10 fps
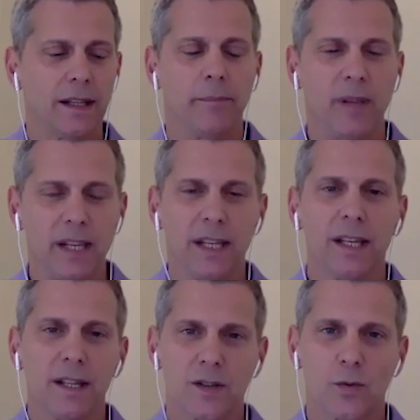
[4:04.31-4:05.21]

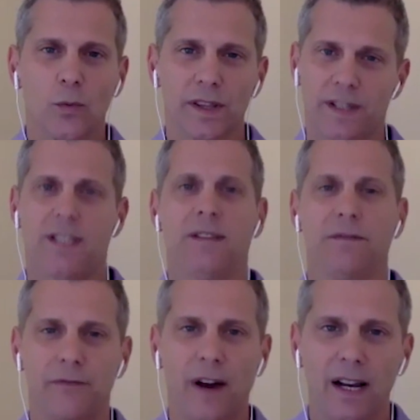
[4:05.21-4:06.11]
begins with
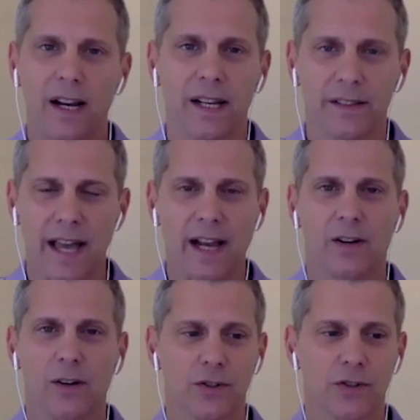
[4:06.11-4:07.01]
defining that
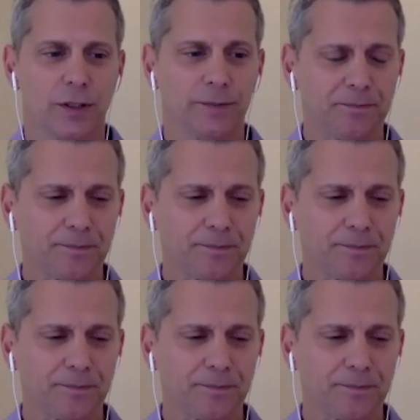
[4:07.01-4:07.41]
culture.